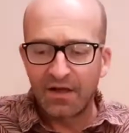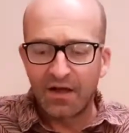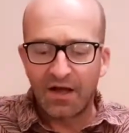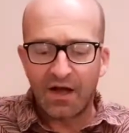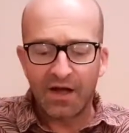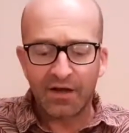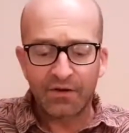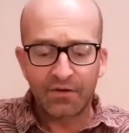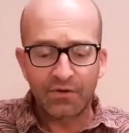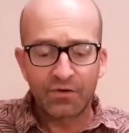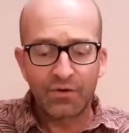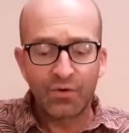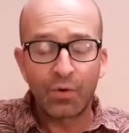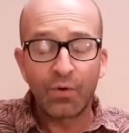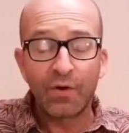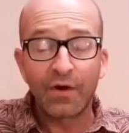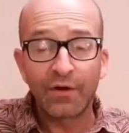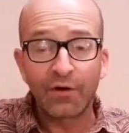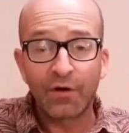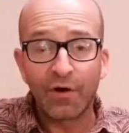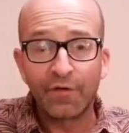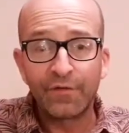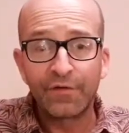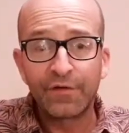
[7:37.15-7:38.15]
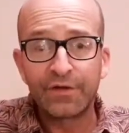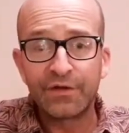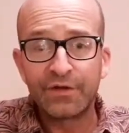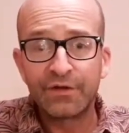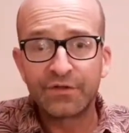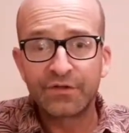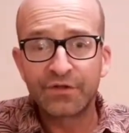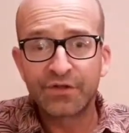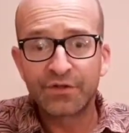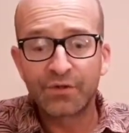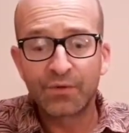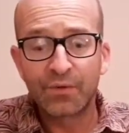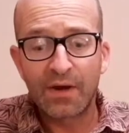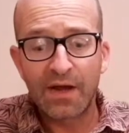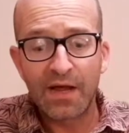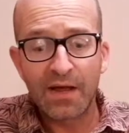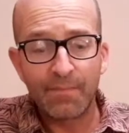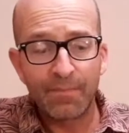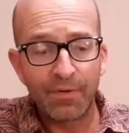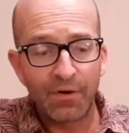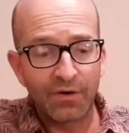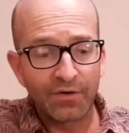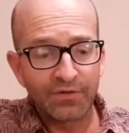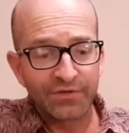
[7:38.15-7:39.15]
I quite often use
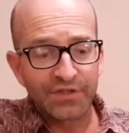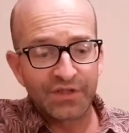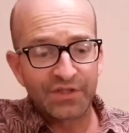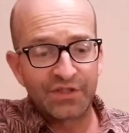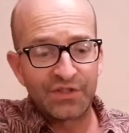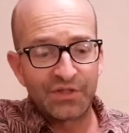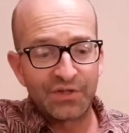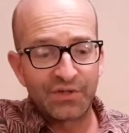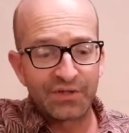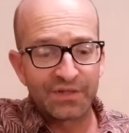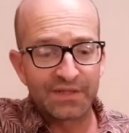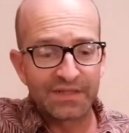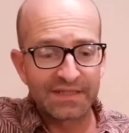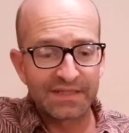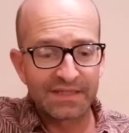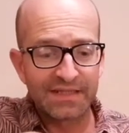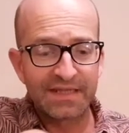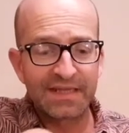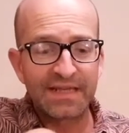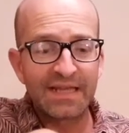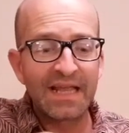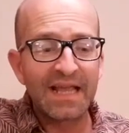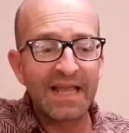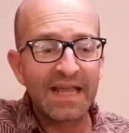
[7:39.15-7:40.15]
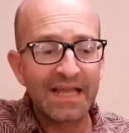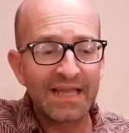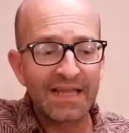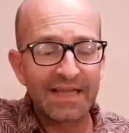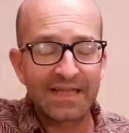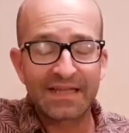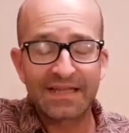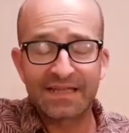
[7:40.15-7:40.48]
square pots, as you can see here.